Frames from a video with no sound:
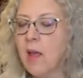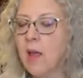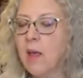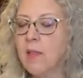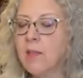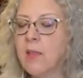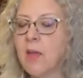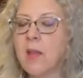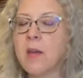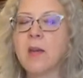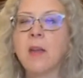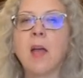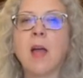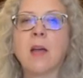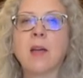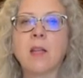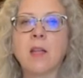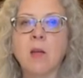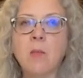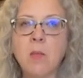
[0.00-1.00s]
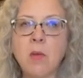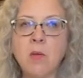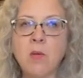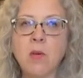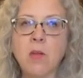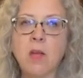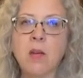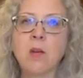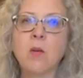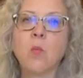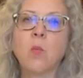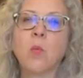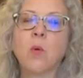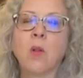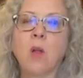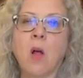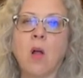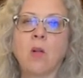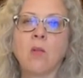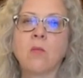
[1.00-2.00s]
Then at communion, we'll
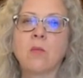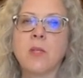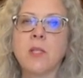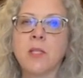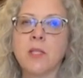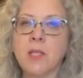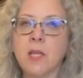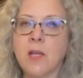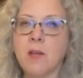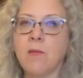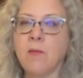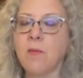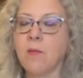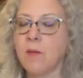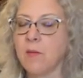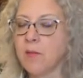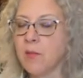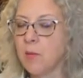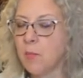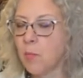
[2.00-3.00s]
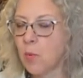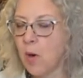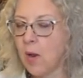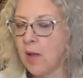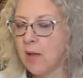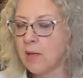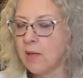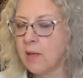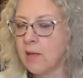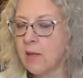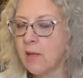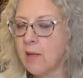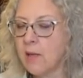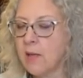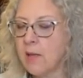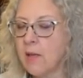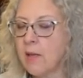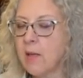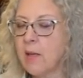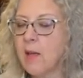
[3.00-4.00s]
all receive the bread
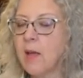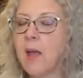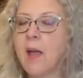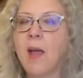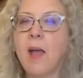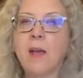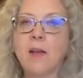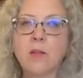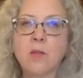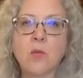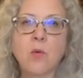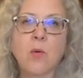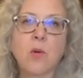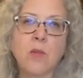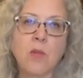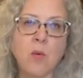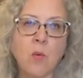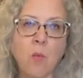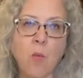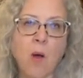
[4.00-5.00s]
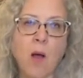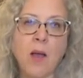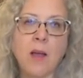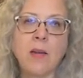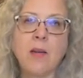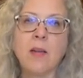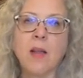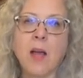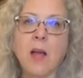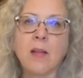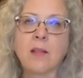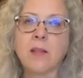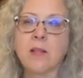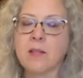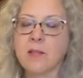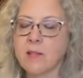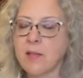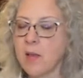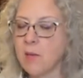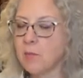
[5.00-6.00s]
and or the wine at the
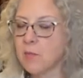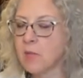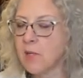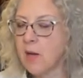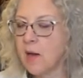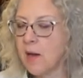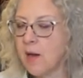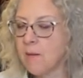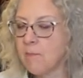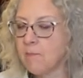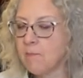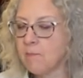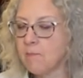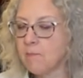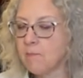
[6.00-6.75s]
same time.